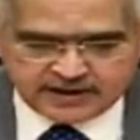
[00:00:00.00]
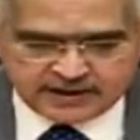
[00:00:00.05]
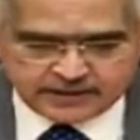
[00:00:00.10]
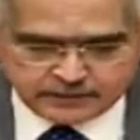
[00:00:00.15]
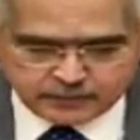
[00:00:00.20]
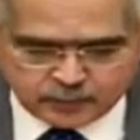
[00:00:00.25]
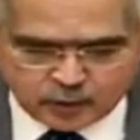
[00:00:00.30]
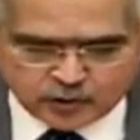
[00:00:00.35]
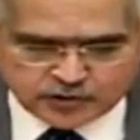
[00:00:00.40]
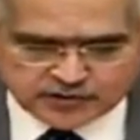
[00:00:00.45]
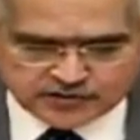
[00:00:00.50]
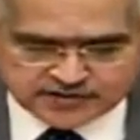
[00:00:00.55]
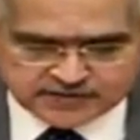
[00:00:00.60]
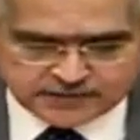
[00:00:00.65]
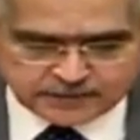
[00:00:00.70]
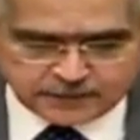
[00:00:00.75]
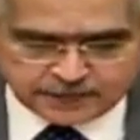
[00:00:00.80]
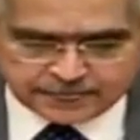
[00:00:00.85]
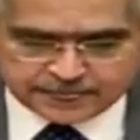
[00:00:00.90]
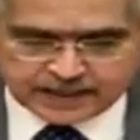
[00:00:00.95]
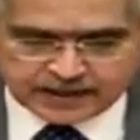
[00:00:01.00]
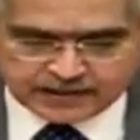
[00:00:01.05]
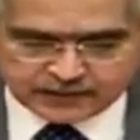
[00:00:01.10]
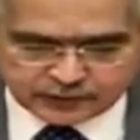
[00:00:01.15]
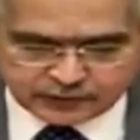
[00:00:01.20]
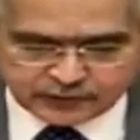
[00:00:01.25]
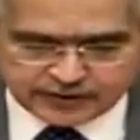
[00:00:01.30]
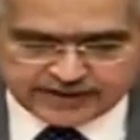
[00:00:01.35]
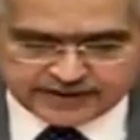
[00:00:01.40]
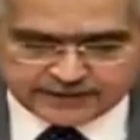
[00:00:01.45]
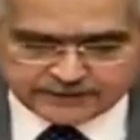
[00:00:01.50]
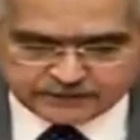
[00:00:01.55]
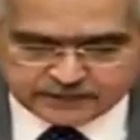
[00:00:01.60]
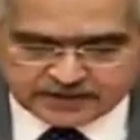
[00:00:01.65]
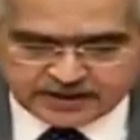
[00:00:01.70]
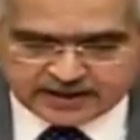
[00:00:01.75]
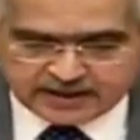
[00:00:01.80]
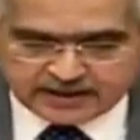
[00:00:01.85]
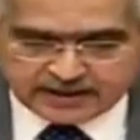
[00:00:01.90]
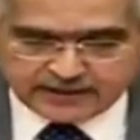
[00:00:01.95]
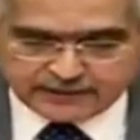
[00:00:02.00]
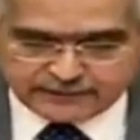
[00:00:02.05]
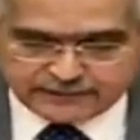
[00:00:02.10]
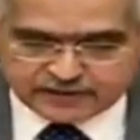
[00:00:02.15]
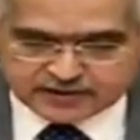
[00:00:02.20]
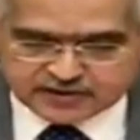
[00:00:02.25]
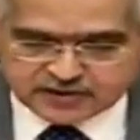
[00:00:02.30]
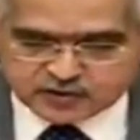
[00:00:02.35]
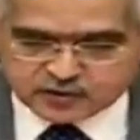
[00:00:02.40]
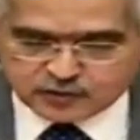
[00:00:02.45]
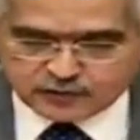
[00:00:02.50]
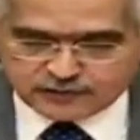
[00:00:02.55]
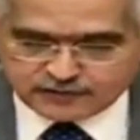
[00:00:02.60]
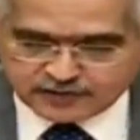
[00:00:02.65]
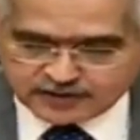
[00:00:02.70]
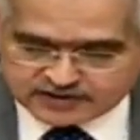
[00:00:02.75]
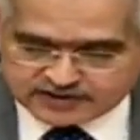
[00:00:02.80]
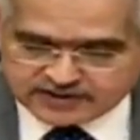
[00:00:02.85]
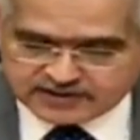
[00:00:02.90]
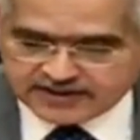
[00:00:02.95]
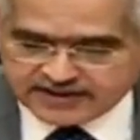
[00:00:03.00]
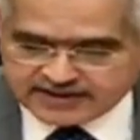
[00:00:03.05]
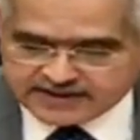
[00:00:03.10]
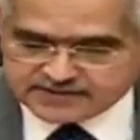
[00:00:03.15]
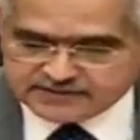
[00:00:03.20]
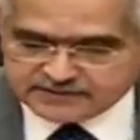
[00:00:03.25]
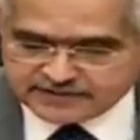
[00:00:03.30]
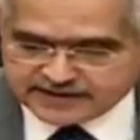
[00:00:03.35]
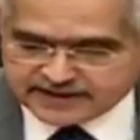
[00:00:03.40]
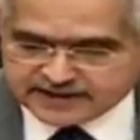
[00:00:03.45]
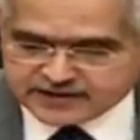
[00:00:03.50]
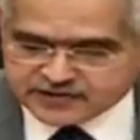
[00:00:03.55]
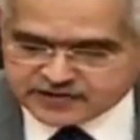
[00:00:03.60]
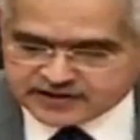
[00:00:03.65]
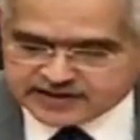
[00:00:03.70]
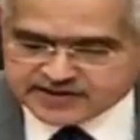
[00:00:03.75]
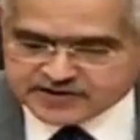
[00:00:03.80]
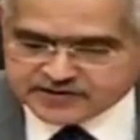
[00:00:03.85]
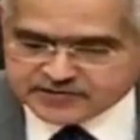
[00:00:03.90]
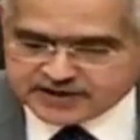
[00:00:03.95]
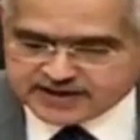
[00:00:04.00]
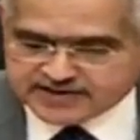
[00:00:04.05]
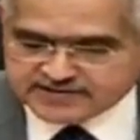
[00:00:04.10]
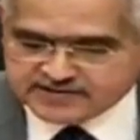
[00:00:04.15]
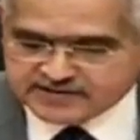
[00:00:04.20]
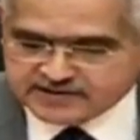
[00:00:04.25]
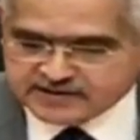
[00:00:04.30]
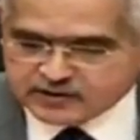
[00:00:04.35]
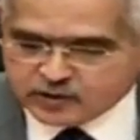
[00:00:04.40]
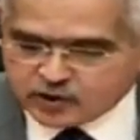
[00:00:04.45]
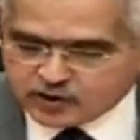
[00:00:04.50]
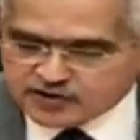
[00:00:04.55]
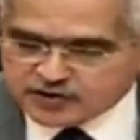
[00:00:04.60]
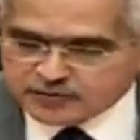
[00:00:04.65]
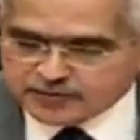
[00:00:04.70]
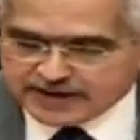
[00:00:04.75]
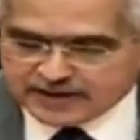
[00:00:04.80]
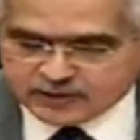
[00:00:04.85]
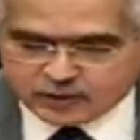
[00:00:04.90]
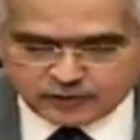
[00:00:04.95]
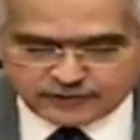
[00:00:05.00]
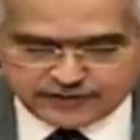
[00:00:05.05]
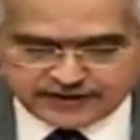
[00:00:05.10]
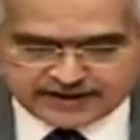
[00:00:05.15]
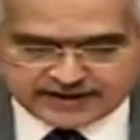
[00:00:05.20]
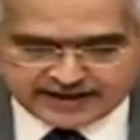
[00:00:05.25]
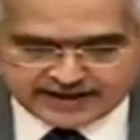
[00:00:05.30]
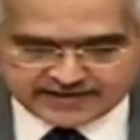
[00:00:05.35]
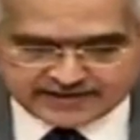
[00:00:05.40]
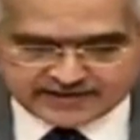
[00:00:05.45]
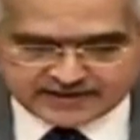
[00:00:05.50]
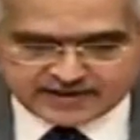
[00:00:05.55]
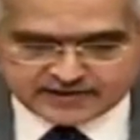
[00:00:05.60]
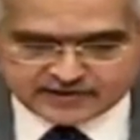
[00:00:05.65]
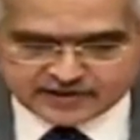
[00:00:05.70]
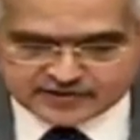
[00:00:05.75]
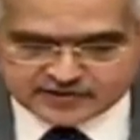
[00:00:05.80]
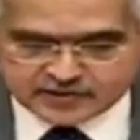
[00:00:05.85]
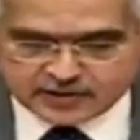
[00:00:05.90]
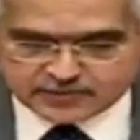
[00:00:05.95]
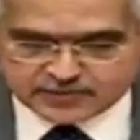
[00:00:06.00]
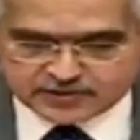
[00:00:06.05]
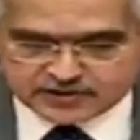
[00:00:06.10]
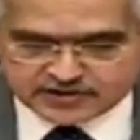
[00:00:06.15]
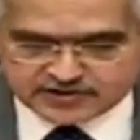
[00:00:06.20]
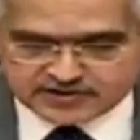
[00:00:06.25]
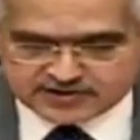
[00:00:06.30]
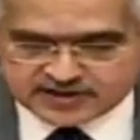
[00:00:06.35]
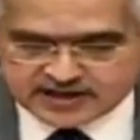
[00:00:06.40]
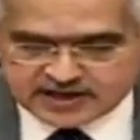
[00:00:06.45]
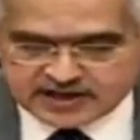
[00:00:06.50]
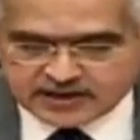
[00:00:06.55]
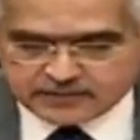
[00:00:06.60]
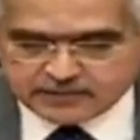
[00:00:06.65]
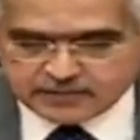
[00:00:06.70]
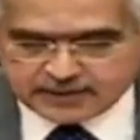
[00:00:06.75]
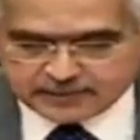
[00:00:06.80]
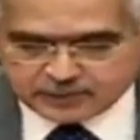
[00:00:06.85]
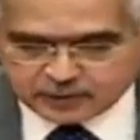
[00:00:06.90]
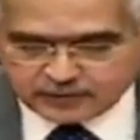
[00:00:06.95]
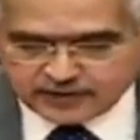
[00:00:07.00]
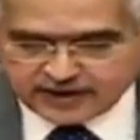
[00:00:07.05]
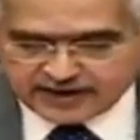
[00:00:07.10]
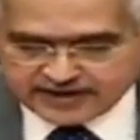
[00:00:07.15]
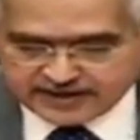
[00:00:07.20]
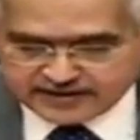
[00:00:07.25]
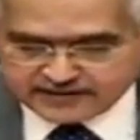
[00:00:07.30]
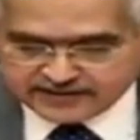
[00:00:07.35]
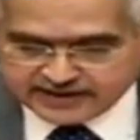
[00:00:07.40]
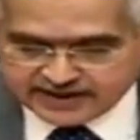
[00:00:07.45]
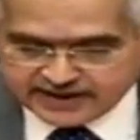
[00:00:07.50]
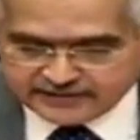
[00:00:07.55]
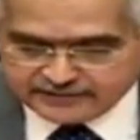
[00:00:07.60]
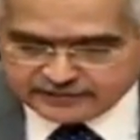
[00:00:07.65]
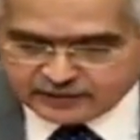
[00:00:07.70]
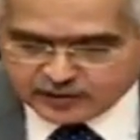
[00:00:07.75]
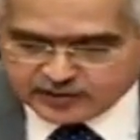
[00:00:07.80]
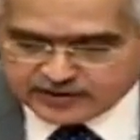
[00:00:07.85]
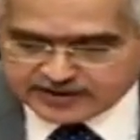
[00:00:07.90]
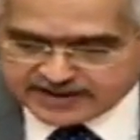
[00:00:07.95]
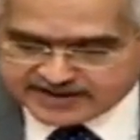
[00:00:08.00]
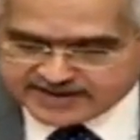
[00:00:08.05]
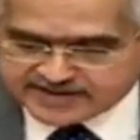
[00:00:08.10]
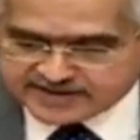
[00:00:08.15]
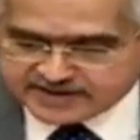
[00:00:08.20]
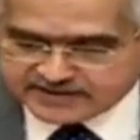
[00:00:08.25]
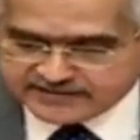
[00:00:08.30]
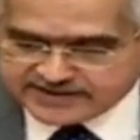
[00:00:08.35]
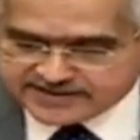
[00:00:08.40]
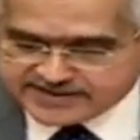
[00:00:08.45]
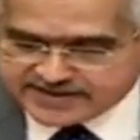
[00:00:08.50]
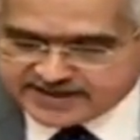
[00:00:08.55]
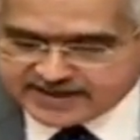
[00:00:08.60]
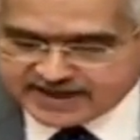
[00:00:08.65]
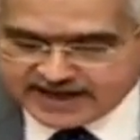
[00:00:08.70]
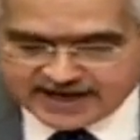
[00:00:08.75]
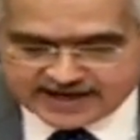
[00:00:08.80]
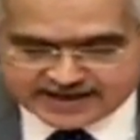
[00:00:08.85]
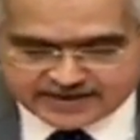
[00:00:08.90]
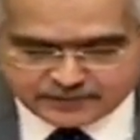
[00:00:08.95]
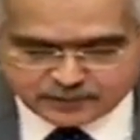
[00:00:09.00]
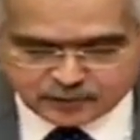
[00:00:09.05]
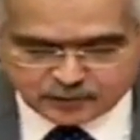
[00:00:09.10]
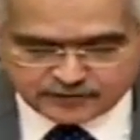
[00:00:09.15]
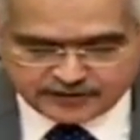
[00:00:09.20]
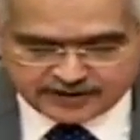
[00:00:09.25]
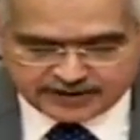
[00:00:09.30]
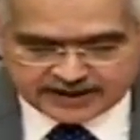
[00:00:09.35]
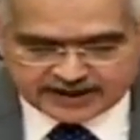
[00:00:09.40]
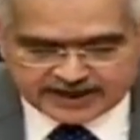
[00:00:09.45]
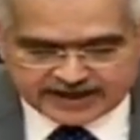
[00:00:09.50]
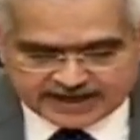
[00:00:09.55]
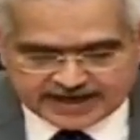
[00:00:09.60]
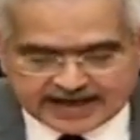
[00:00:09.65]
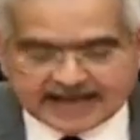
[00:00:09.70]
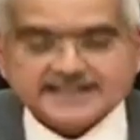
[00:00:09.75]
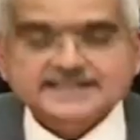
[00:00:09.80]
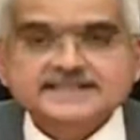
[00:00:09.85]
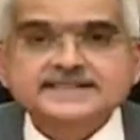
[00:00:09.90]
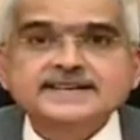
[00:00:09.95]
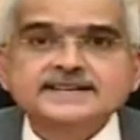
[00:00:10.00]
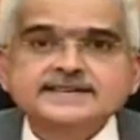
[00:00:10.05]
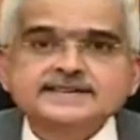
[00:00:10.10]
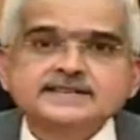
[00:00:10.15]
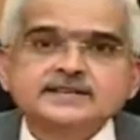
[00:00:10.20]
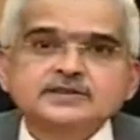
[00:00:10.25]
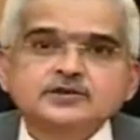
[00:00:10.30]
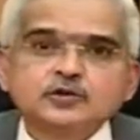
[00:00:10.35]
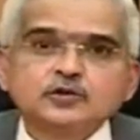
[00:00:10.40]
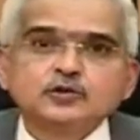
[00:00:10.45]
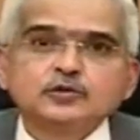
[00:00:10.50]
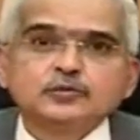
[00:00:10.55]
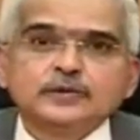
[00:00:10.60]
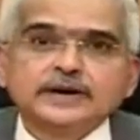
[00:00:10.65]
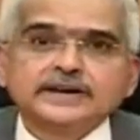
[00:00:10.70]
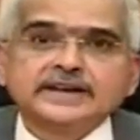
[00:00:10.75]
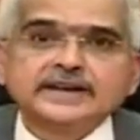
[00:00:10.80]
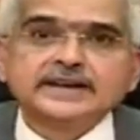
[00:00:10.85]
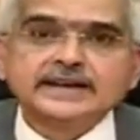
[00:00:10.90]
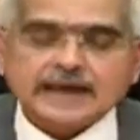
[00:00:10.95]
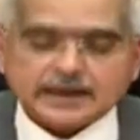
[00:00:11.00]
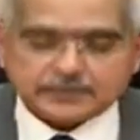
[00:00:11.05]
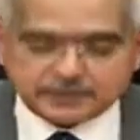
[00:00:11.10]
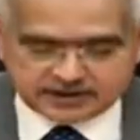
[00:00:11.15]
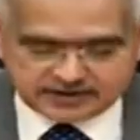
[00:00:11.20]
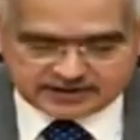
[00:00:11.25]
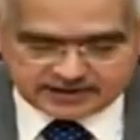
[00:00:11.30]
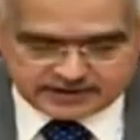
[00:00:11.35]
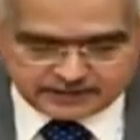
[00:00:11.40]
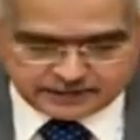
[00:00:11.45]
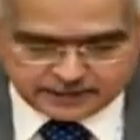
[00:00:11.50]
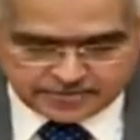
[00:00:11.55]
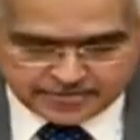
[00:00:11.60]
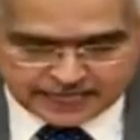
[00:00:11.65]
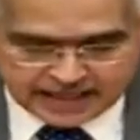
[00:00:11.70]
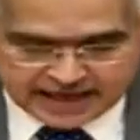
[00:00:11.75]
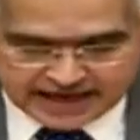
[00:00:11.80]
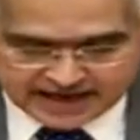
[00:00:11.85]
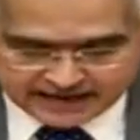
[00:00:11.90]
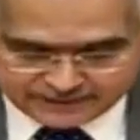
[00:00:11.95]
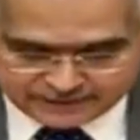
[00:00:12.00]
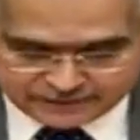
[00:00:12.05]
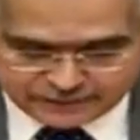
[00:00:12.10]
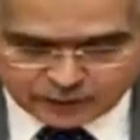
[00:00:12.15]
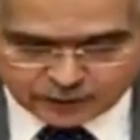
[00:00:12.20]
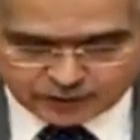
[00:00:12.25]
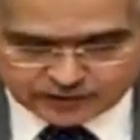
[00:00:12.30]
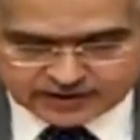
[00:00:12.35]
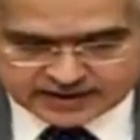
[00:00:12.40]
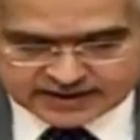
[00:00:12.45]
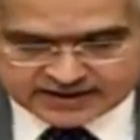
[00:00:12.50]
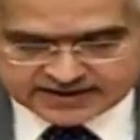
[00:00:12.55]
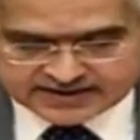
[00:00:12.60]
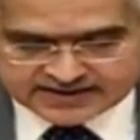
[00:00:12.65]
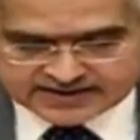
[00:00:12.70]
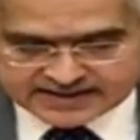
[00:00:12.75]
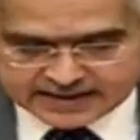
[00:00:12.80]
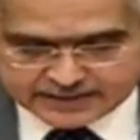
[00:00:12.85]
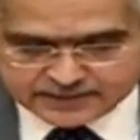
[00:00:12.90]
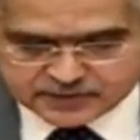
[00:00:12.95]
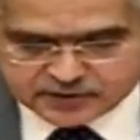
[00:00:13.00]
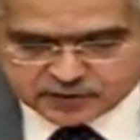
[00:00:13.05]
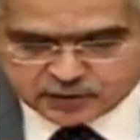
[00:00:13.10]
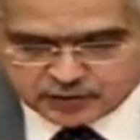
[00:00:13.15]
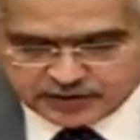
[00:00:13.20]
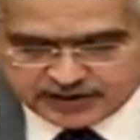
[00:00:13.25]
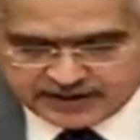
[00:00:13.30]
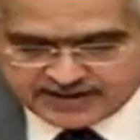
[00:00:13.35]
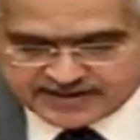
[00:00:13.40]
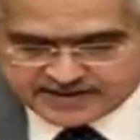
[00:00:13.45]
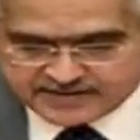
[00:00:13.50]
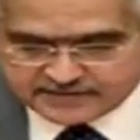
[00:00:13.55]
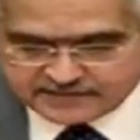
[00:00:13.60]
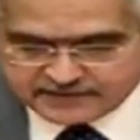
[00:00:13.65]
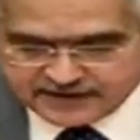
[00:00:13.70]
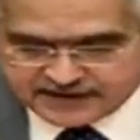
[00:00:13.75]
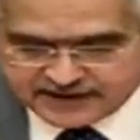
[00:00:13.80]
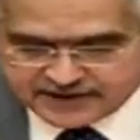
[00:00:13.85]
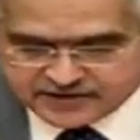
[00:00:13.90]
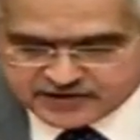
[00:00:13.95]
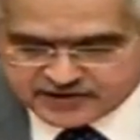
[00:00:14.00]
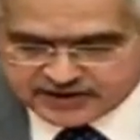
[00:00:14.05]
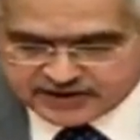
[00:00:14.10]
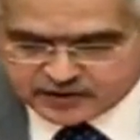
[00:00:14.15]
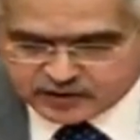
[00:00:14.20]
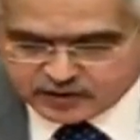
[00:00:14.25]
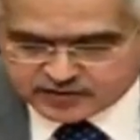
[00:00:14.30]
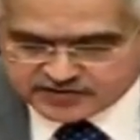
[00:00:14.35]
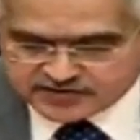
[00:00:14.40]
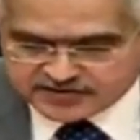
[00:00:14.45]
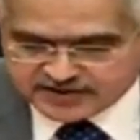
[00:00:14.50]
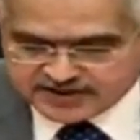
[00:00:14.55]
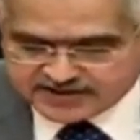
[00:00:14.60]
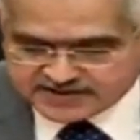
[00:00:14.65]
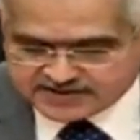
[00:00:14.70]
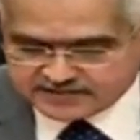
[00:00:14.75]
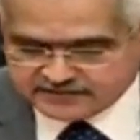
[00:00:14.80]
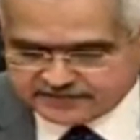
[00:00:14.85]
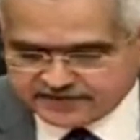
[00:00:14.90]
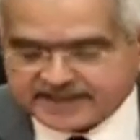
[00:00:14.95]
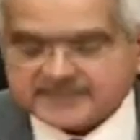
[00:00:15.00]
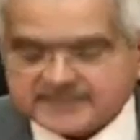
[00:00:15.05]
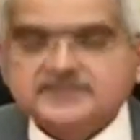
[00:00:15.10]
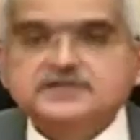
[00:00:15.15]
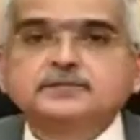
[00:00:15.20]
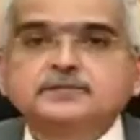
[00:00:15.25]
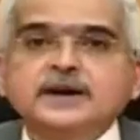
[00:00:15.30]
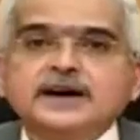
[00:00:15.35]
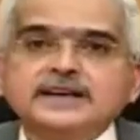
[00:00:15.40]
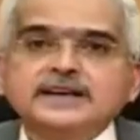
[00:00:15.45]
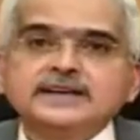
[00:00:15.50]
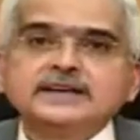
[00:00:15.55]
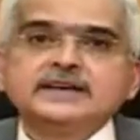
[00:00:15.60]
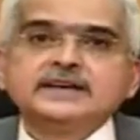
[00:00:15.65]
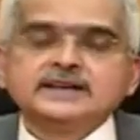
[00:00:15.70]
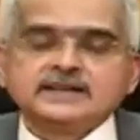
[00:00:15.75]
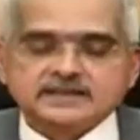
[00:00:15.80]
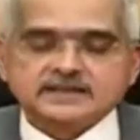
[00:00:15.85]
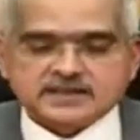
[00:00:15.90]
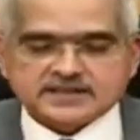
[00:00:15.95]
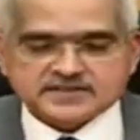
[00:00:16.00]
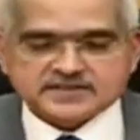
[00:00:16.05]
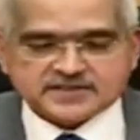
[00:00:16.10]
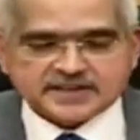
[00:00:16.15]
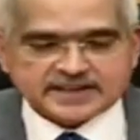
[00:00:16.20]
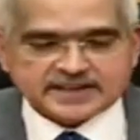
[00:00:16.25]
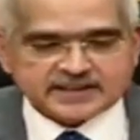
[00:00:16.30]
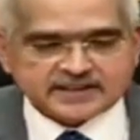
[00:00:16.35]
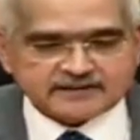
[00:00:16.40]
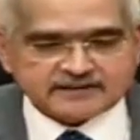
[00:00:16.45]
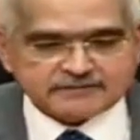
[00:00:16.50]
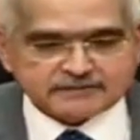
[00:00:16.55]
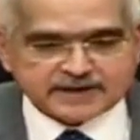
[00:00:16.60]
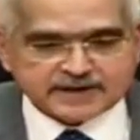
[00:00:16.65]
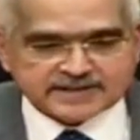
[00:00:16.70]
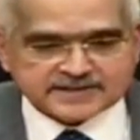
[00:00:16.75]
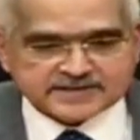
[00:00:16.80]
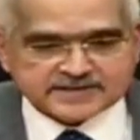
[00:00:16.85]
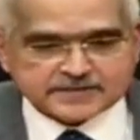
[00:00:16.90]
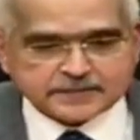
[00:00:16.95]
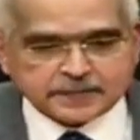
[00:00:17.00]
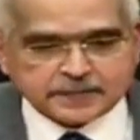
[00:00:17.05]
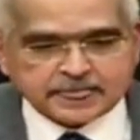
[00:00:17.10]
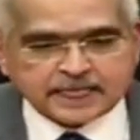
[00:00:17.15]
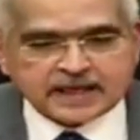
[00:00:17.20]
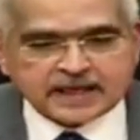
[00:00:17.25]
imports. 3. Efforts to further ease financial stress caused by COVID-19 disruptions by providing relief on debt servicing and improving access to working capital. And 4. Steps to ease financial constraints faced by the state governments.